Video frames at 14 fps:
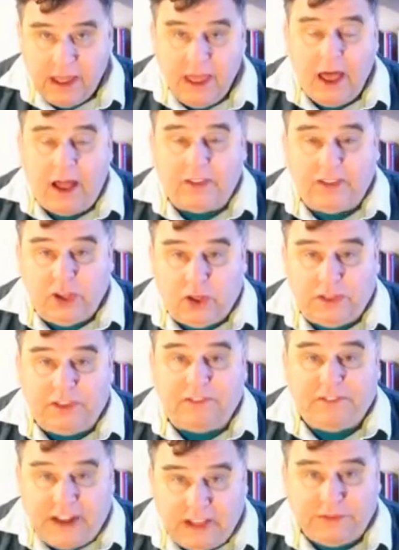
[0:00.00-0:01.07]
until the
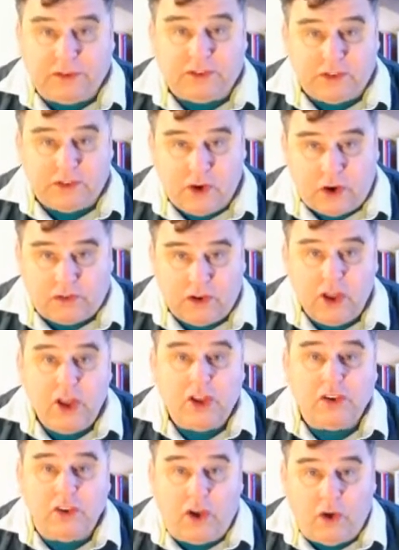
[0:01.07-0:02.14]
faithful church
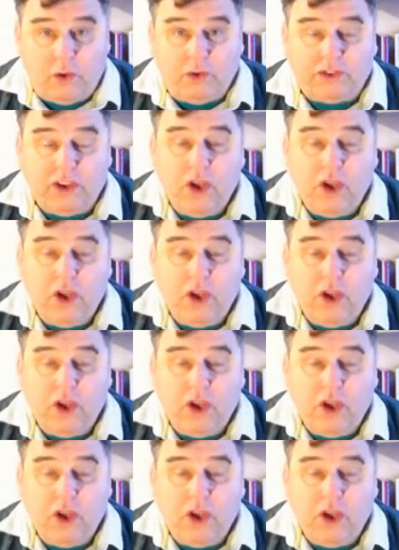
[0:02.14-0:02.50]
knows